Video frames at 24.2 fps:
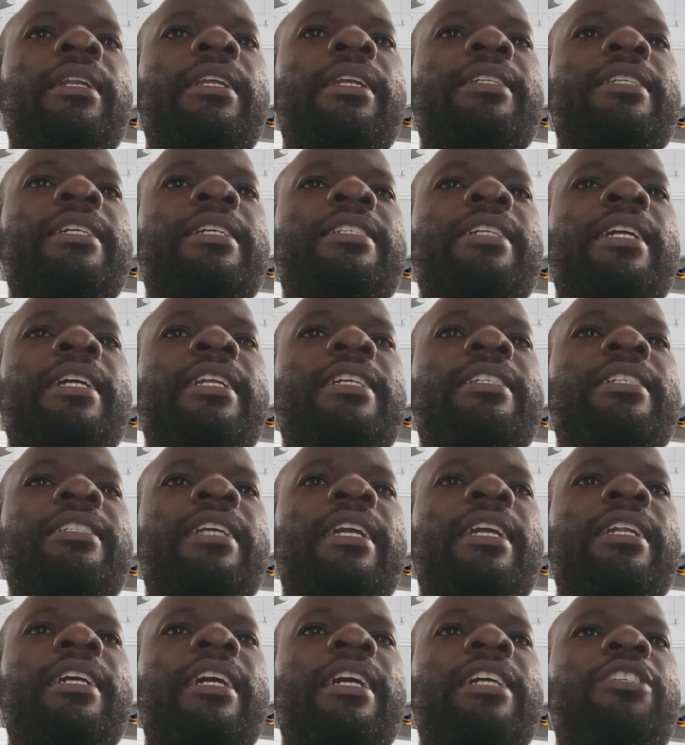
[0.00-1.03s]
let us
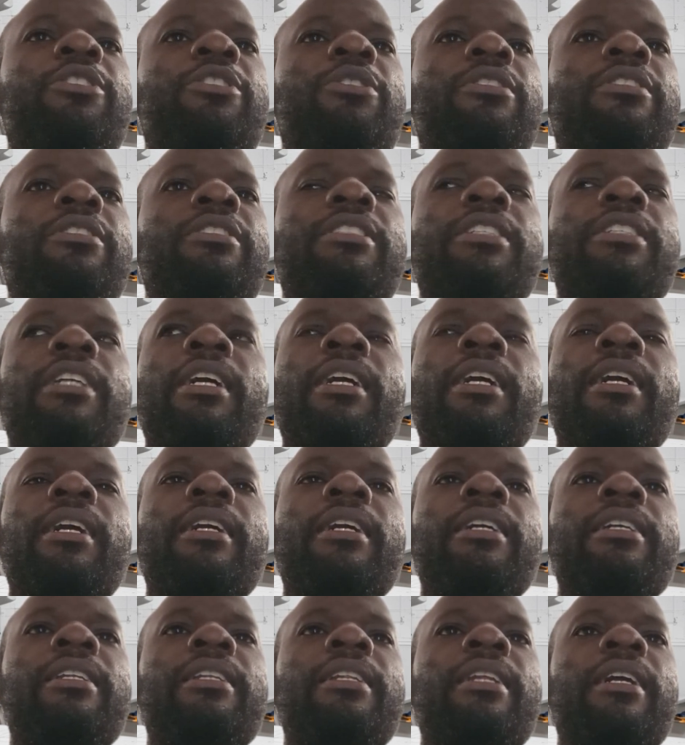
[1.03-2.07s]
understand CAISSONs
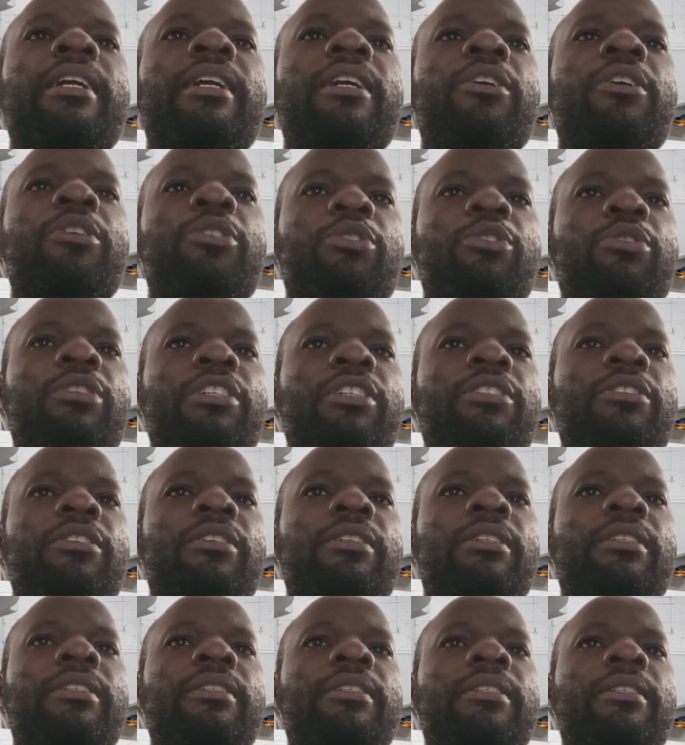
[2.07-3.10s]
in construction.